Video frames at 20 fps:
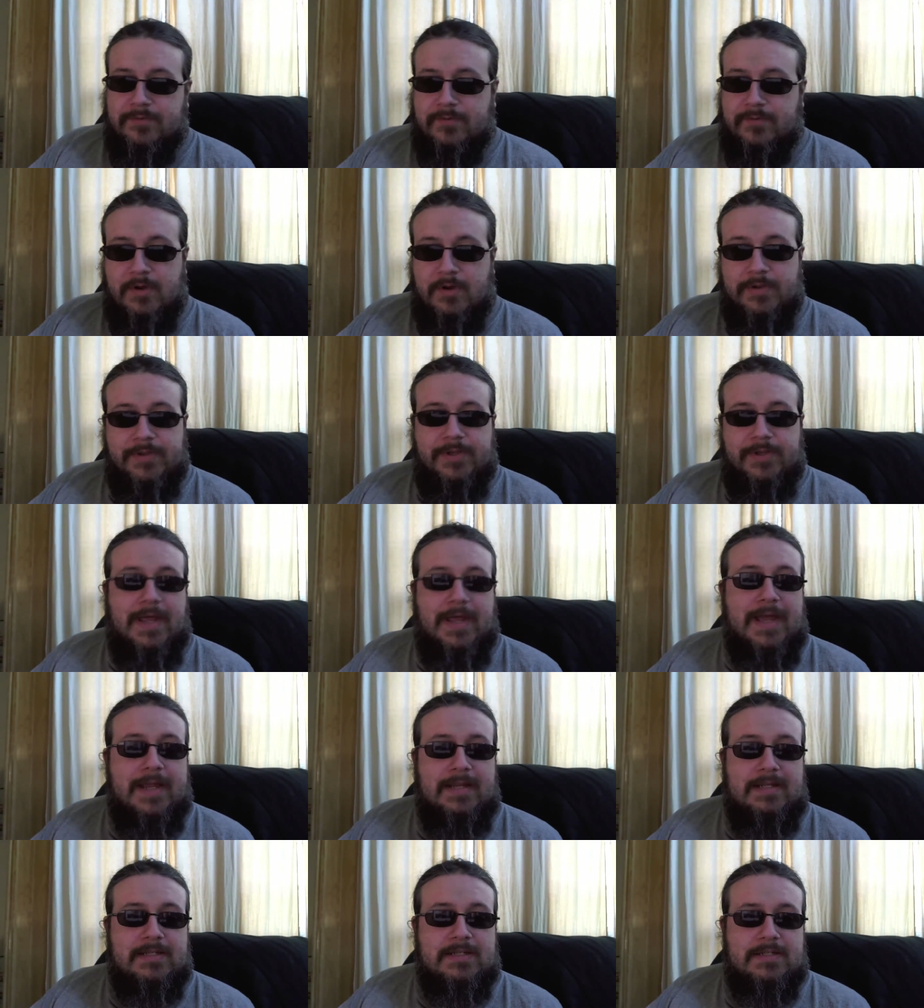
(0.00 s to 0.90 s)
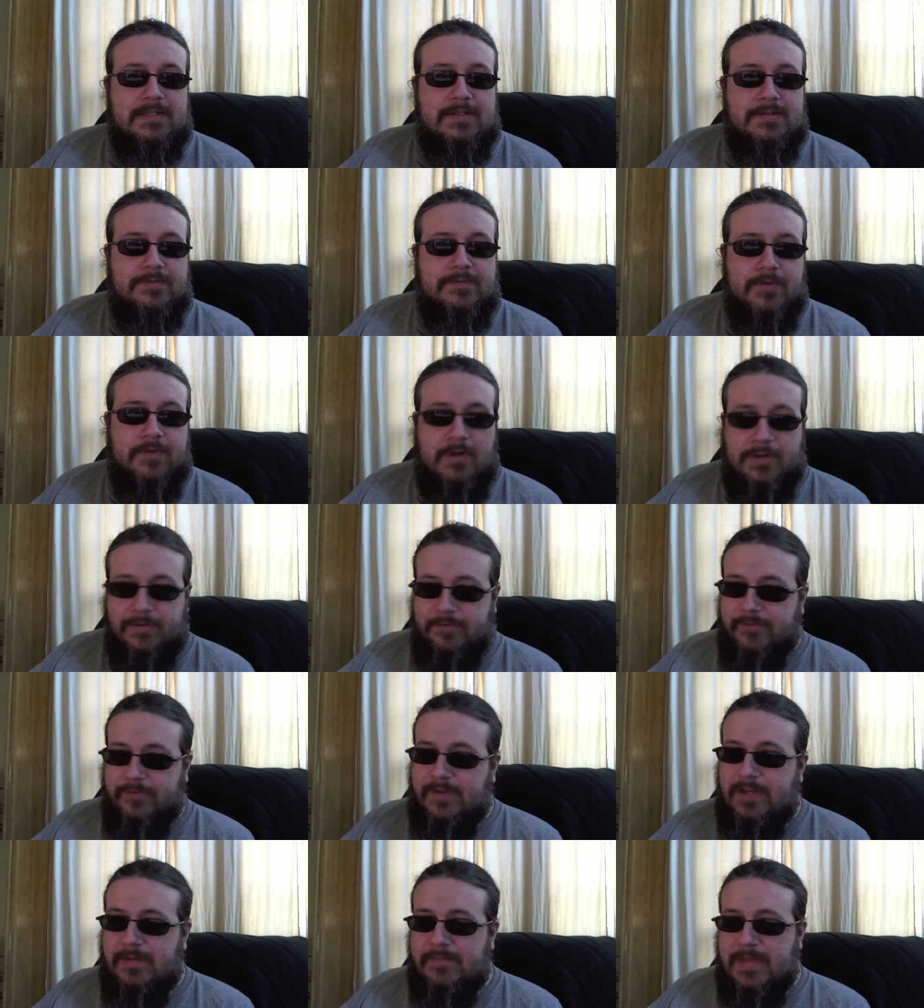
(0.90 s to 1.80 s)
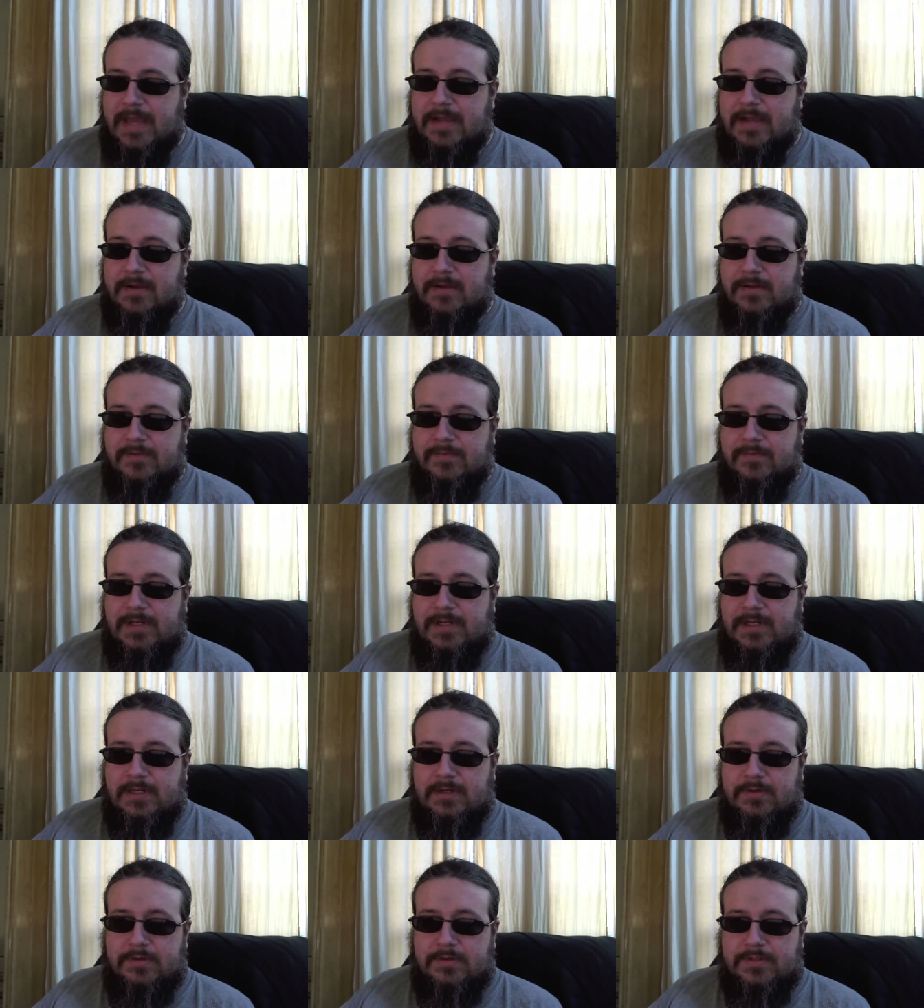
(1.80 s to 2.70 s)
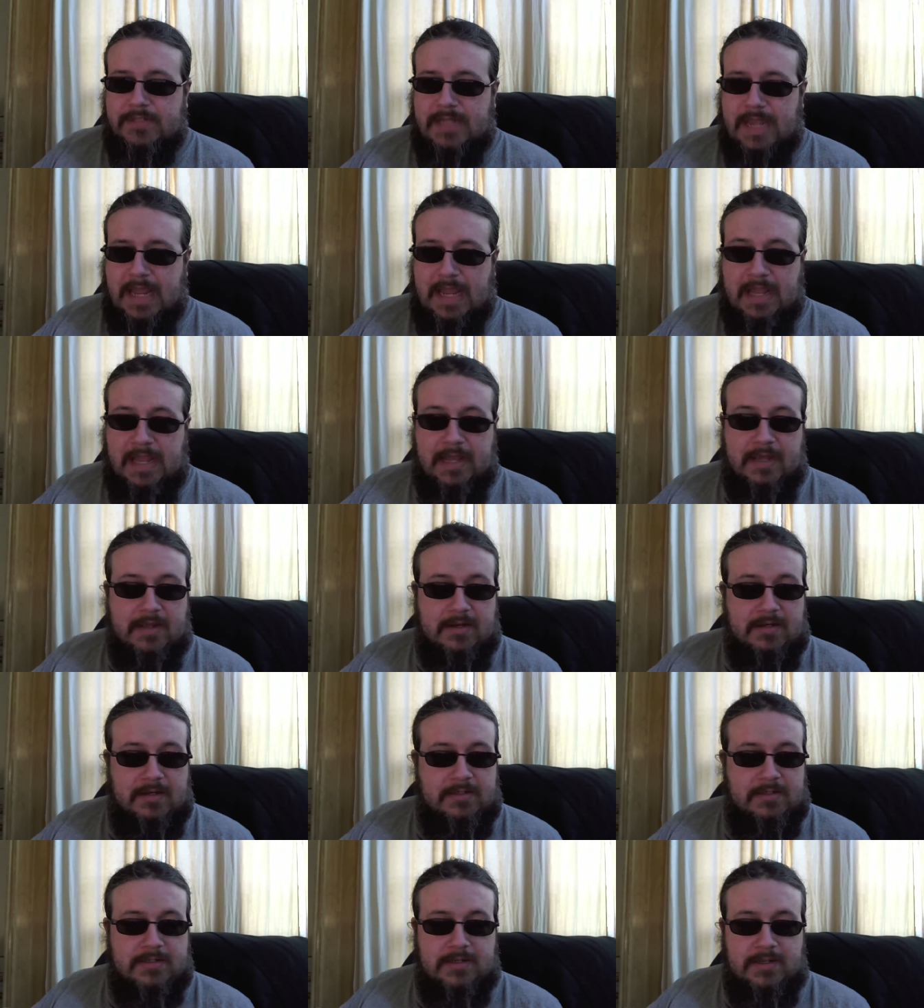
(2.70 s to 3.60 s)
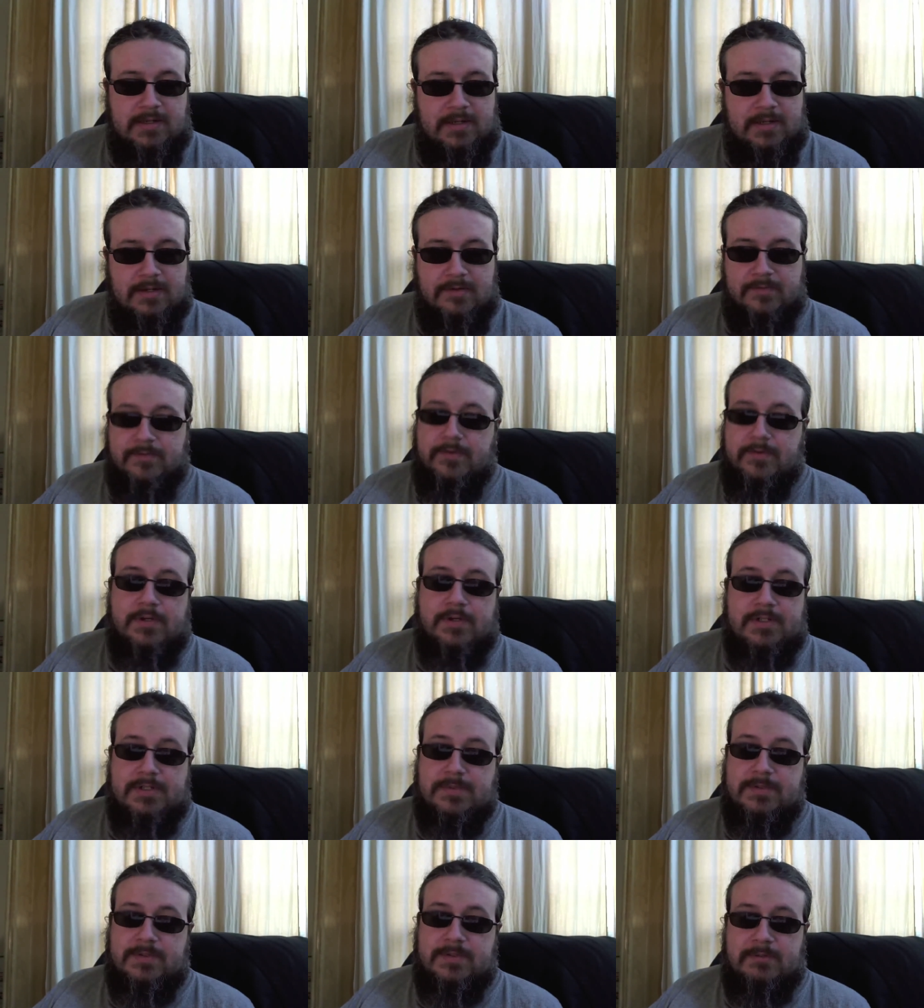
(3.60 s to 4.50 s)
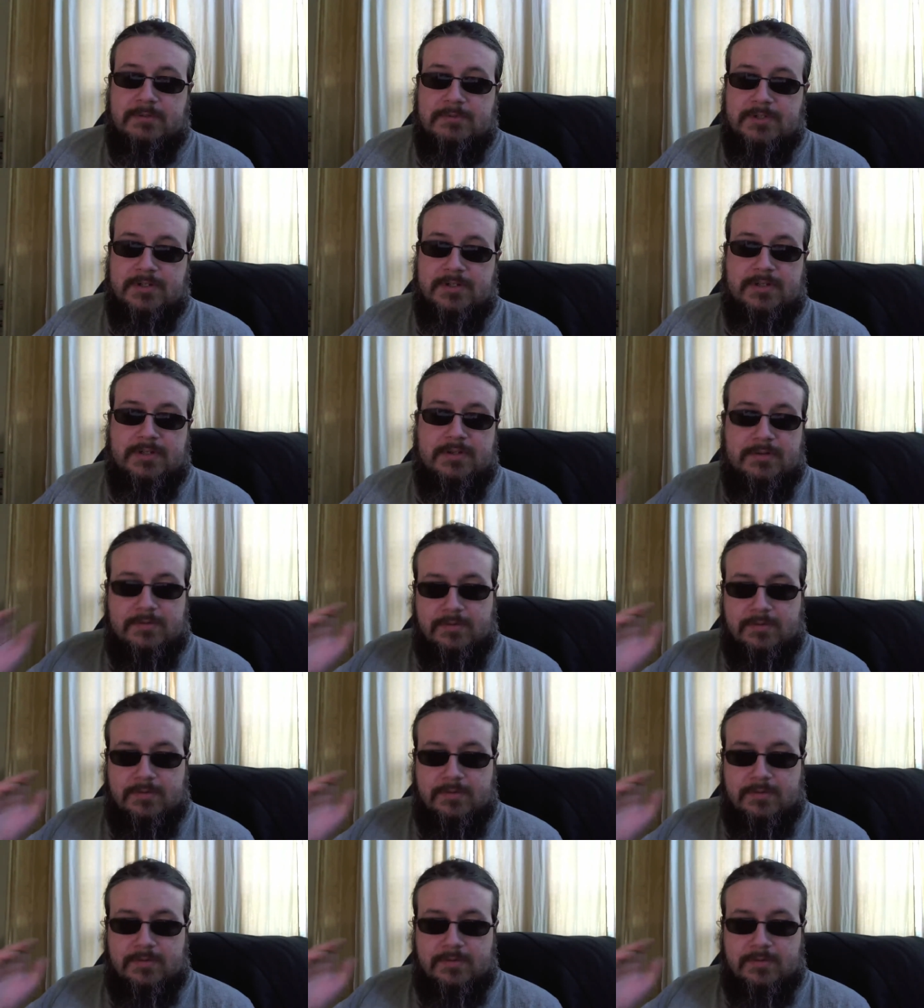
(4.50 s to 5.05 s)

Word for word: for all the likes, for all the feedback on the videos, and for your subscription.